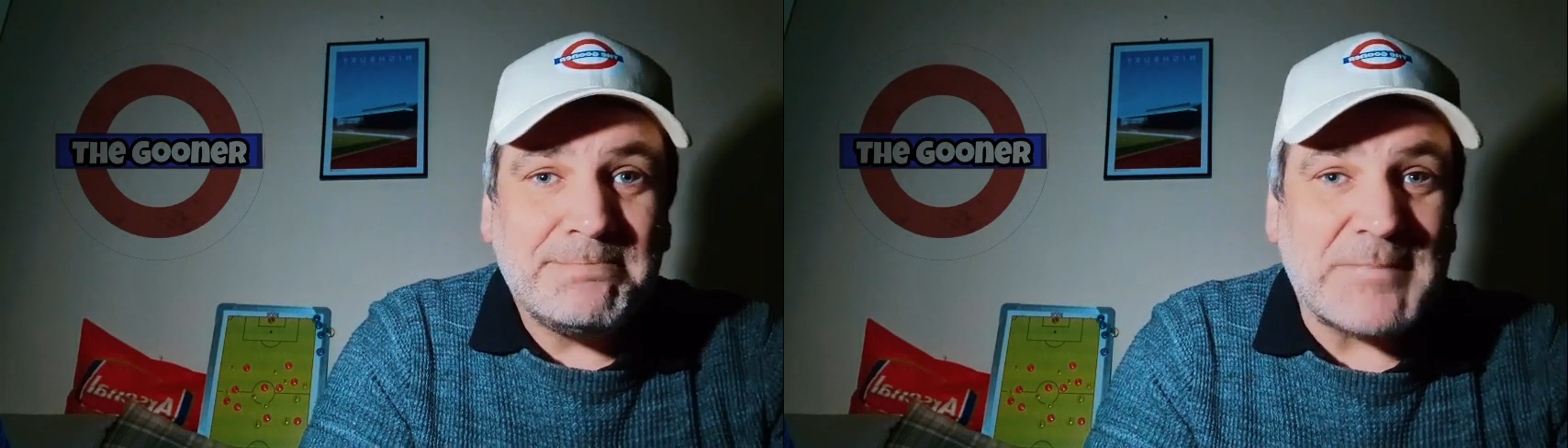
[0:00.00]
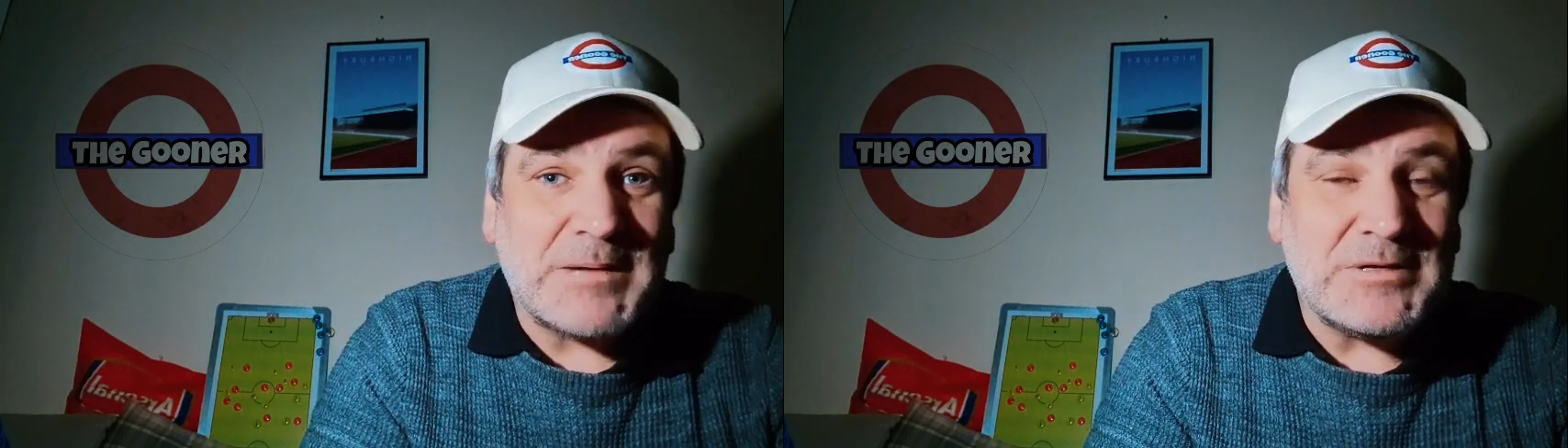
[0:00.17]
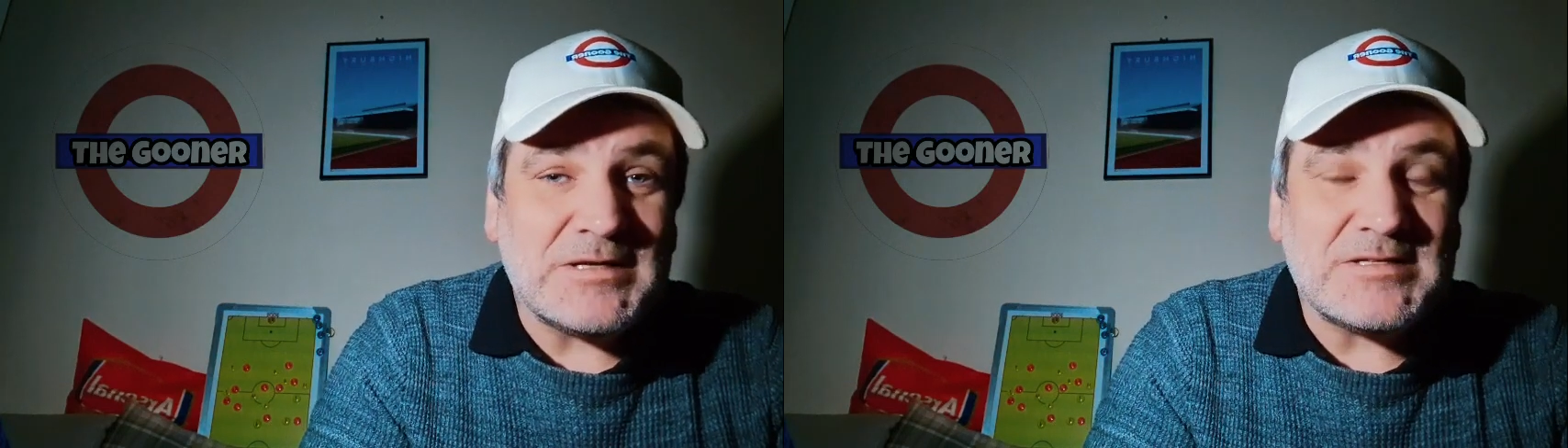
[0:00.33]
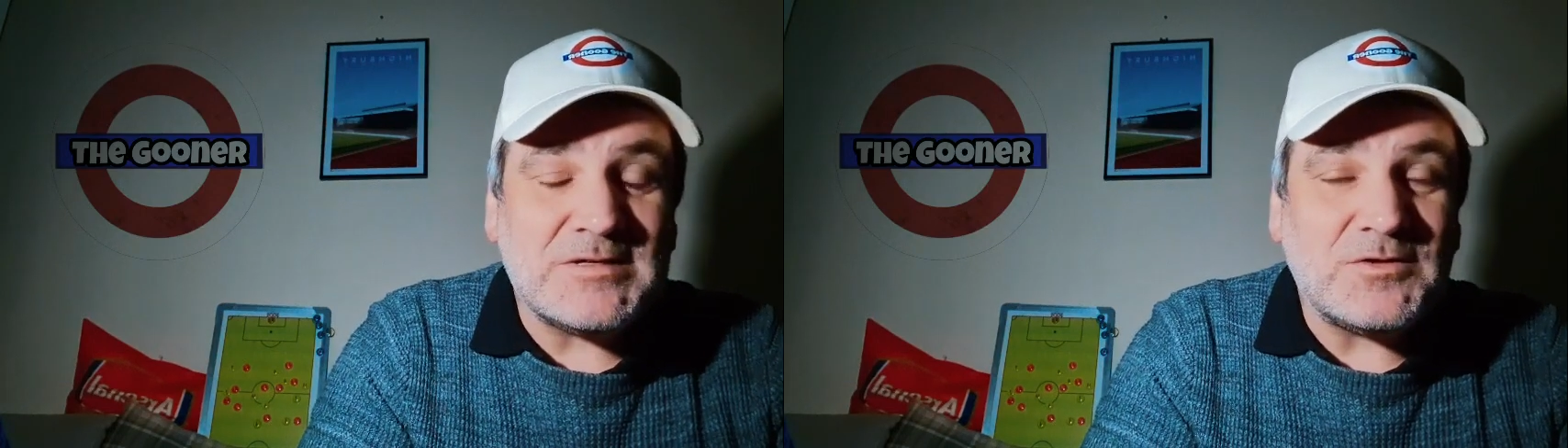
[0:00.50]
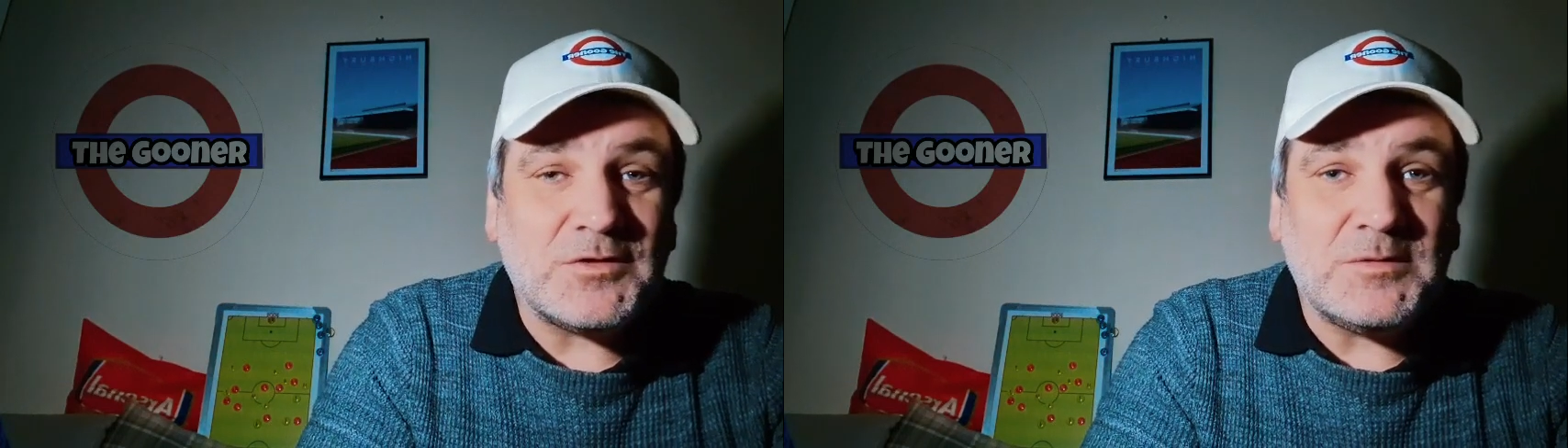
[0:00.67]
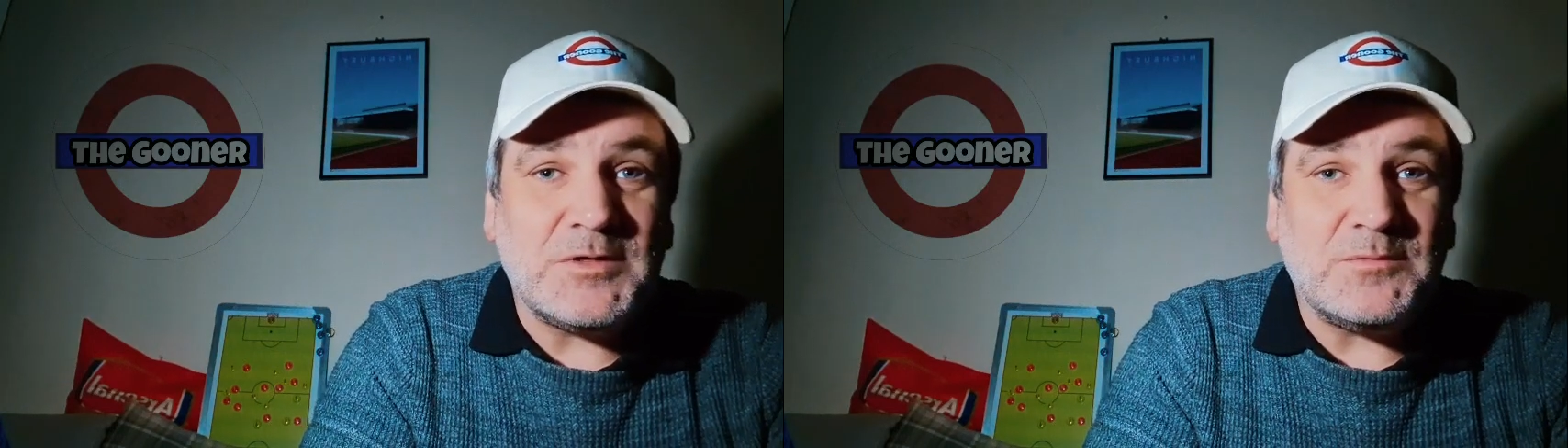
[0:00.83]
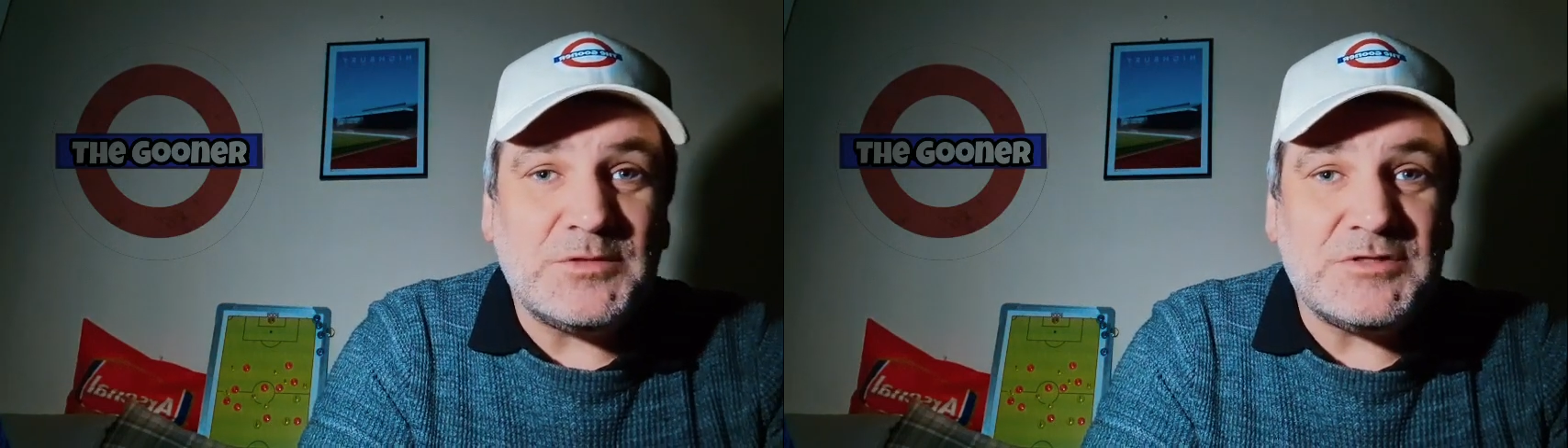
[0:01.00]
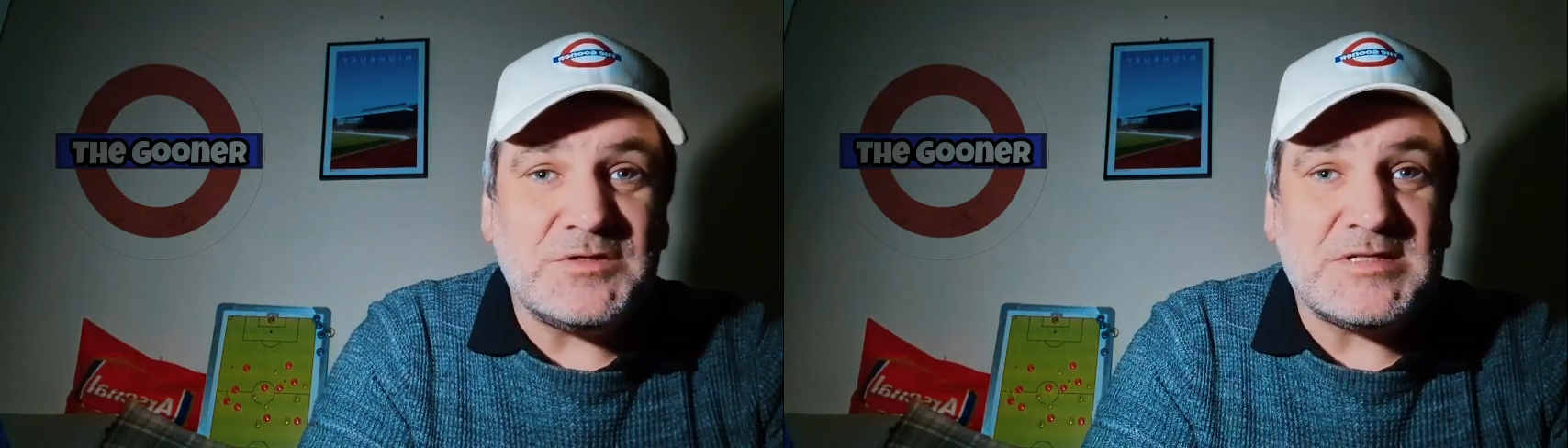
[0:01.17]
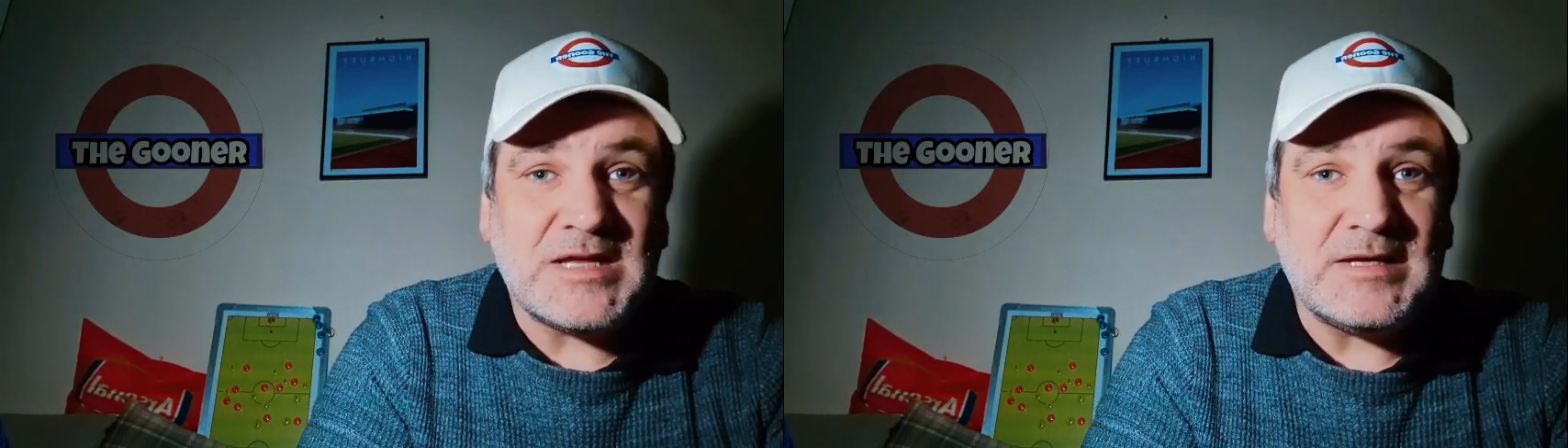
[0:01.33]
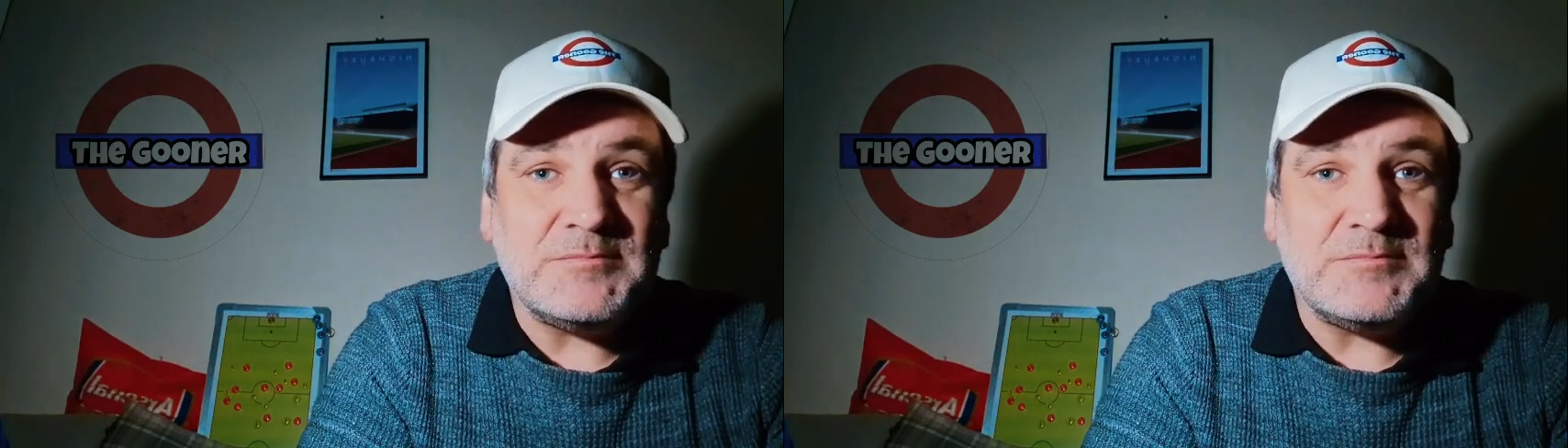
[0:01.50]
maybe there's an argument that we should sell